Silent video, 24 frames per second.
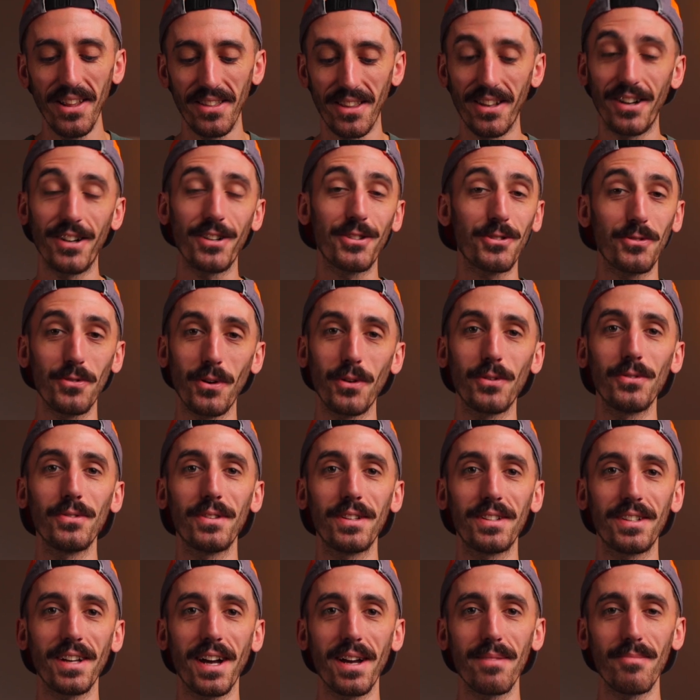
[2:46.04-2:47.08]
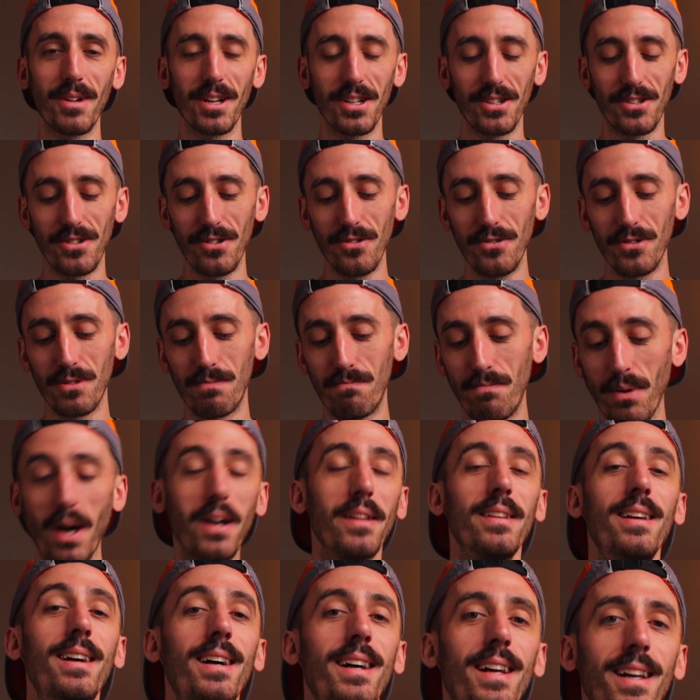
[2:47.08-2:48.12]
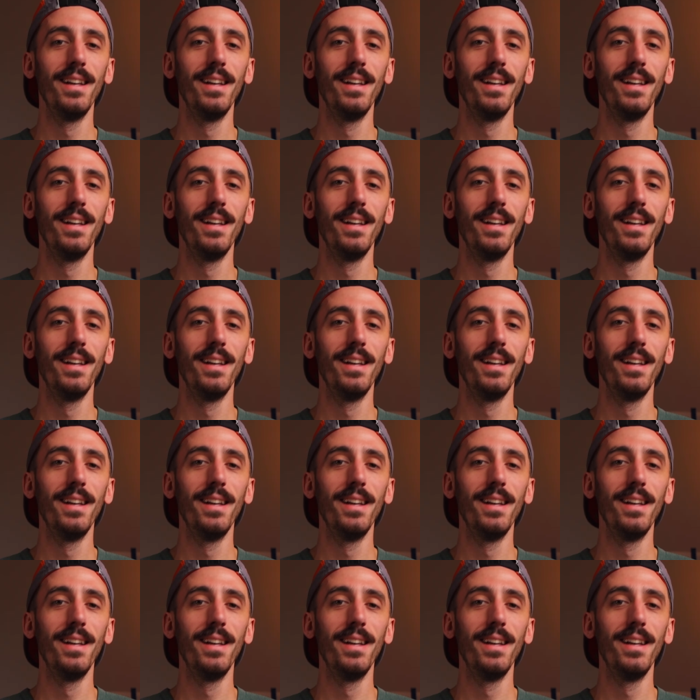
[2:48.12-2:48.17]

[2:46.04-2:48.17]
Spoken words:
that I struggle to tie my shoes, but